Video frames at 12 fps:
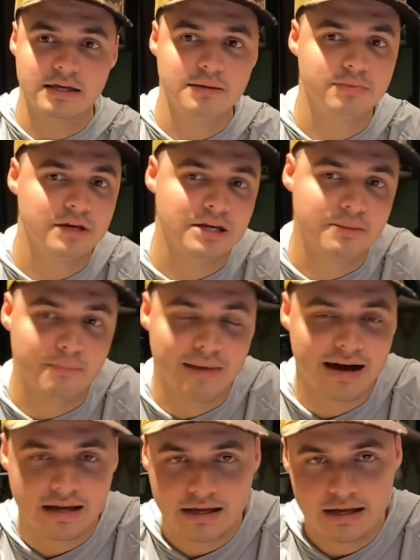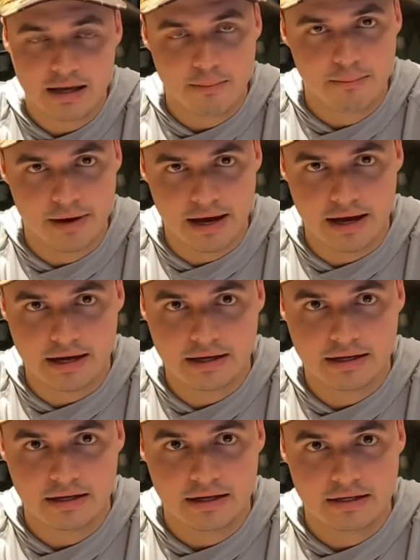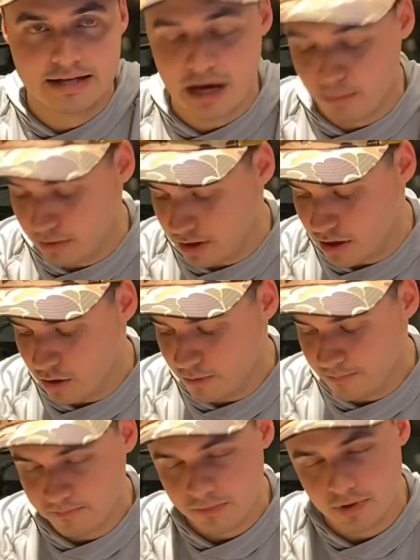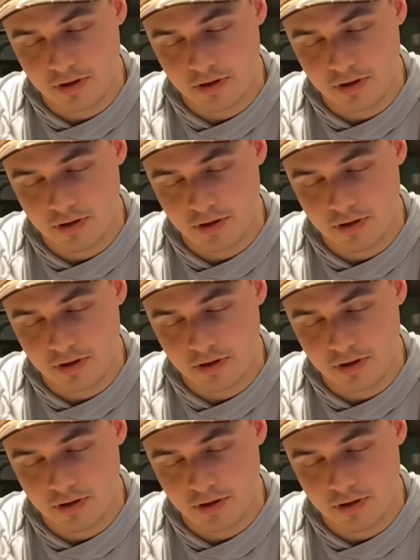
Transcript: keep in my bag down below